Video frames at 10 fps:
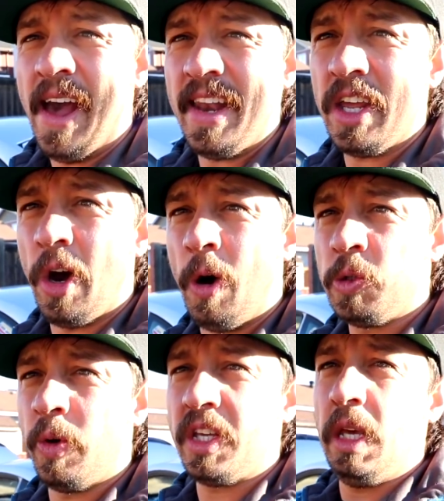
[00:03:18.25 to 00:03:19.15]
And now you
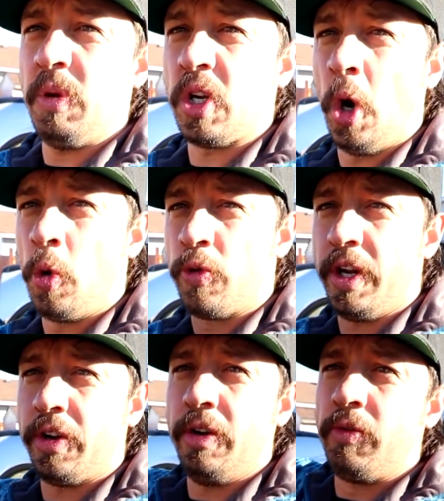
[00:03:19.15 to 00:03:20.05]
always want to keep your code
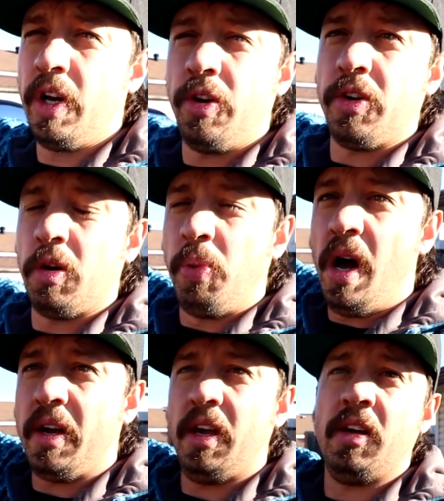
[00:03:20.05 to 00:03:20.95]
reader in your
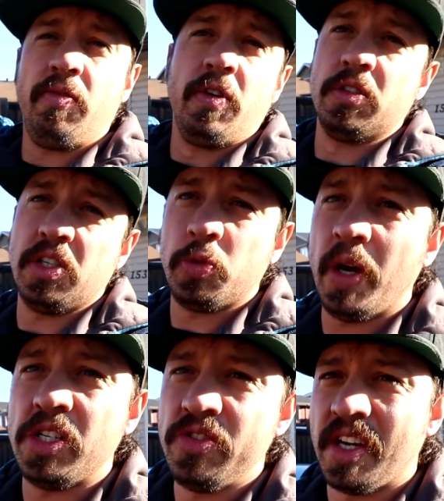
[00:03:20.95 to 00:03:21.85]
pocket for
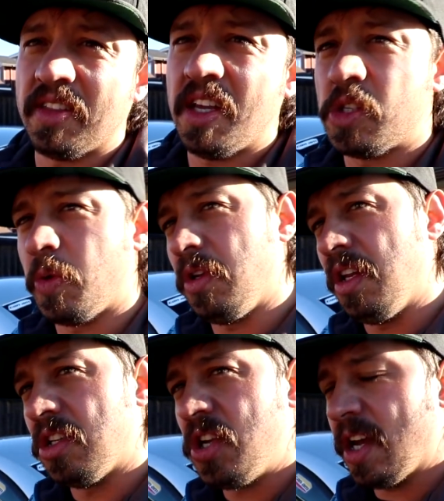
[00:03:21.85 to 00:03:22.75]
situations like this when you
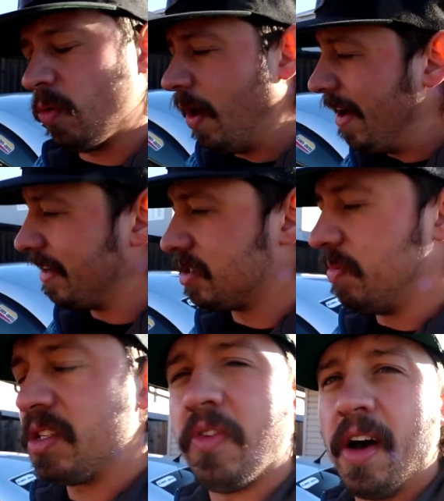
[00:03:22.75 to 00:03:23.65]
need to check why it's
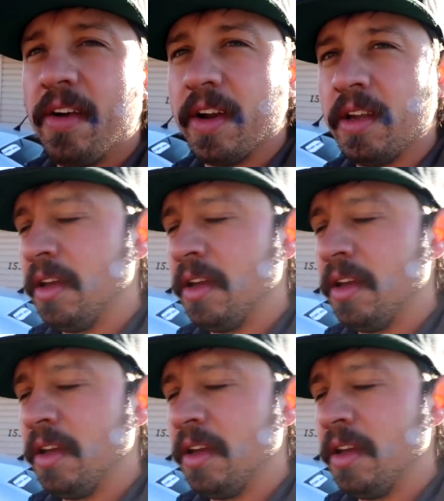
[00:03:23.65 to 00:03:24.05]
misfiring.